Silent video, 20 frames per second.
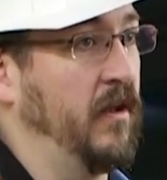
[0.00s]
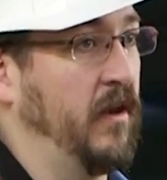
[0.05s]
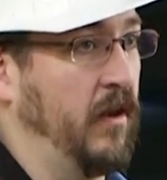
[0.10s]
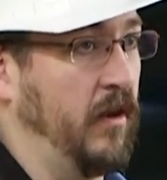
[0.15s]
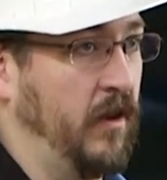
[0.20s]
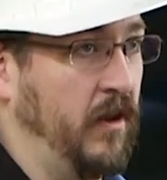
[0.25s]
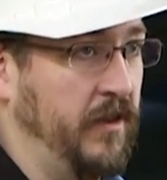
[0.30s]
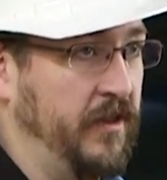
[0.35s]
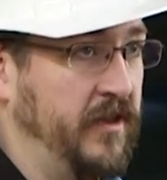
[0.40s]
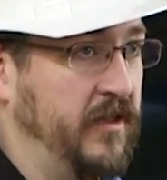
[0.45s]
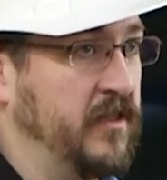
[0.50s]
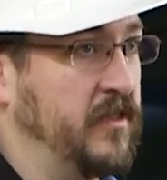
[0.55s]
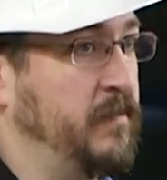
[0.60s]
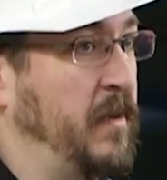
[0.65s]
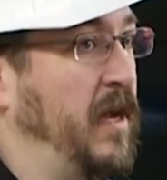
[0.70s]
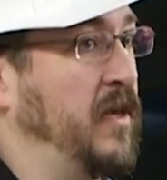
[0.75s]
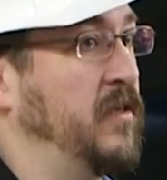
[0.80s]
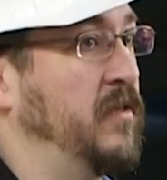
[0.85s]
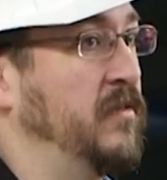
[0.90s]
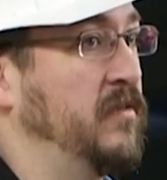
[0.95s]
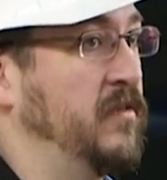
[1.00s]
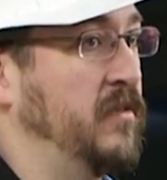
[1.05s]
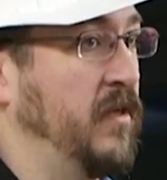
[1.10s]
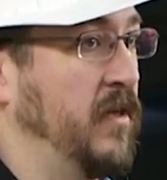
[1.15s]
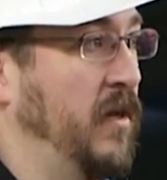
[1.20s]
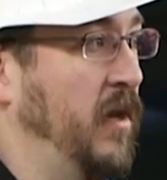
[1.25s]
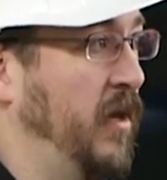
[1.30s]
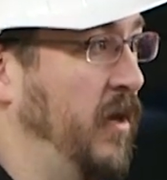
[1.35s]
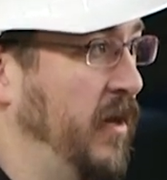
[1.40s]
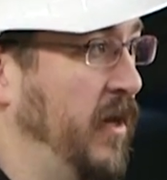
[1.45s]
All the inspections
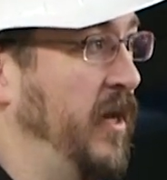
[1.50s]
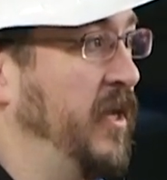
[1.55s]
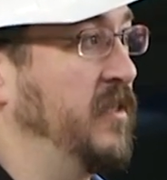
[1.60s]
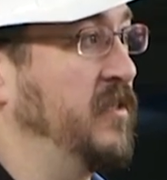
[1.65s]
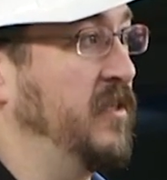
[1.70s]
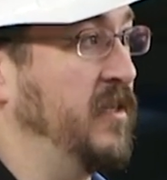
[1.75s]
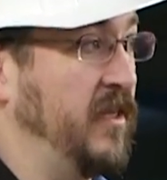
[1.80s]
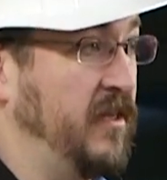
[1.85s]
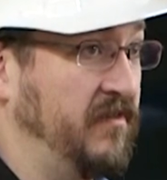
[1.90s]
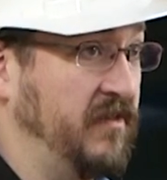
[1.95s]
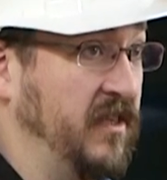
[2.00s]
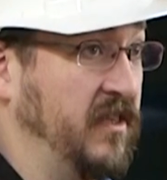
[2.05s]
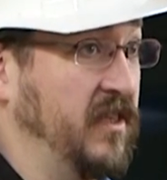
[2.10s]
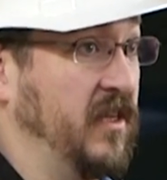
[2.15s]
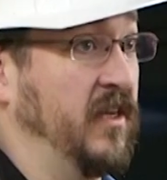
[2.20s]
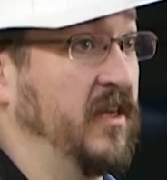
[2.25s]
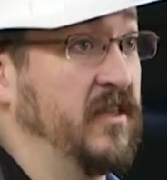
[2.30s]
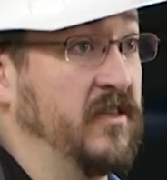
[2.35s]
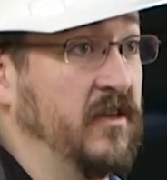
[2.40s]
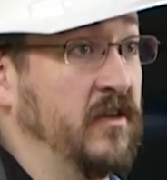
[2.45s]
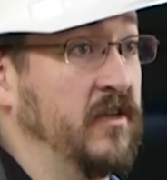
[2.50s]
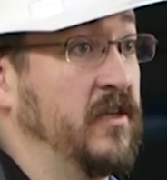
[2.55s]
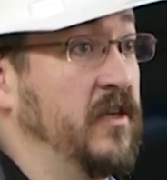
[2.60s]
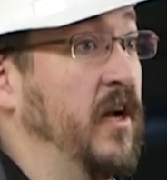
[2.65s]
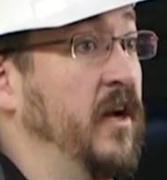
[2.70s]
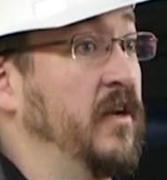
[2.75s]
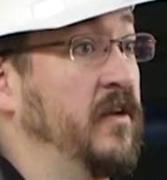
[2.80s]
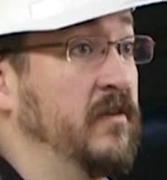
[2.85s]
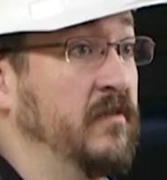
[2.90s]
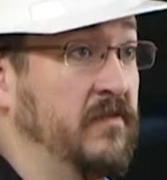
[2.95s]
that are on ASD facilities are
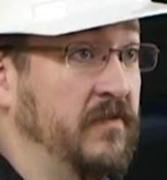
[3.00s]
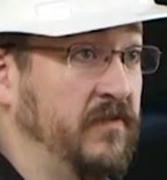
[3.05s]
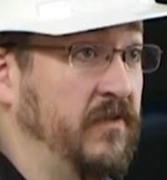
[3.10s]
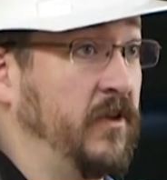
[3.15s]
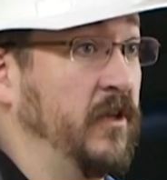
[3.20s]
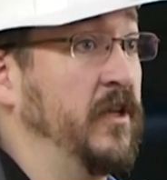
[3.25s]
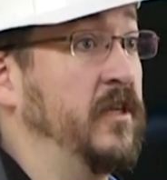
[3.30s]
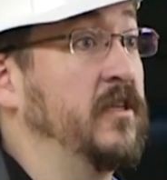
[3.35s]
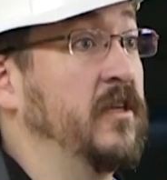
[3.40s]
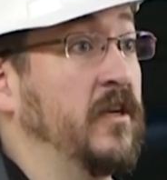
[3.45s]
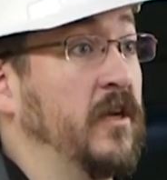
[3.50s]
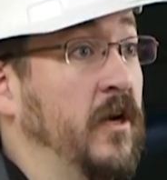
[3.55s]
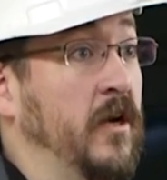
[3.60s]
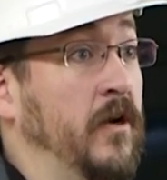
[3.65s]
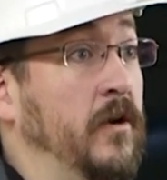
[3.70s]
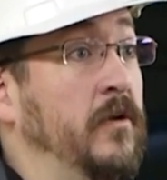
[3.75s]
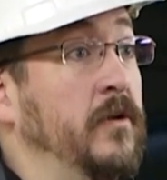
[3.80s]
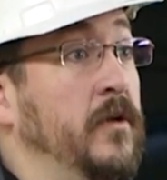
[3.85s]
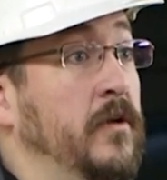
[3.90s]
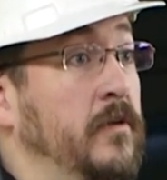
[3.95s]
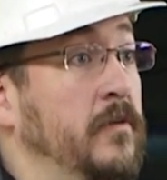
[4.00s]
done fully to code.